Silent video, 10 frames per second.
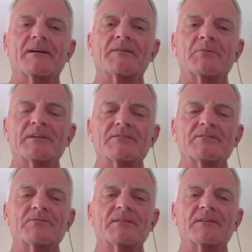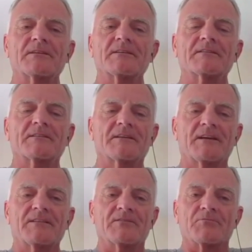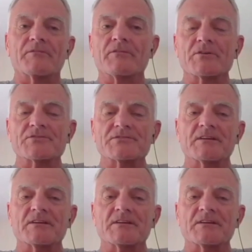we can do the reverse